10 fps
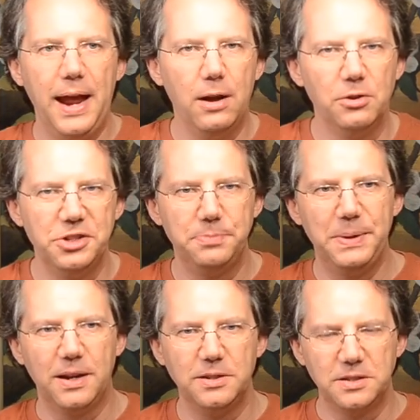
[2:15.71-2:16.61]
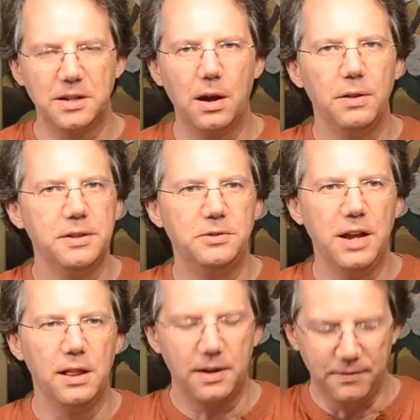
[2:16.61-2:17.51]
ale just because it's got all these
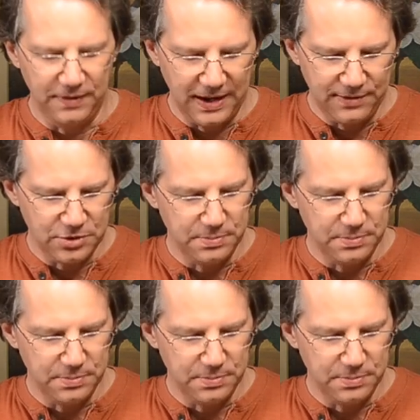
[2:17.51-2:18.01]
delicate flavors,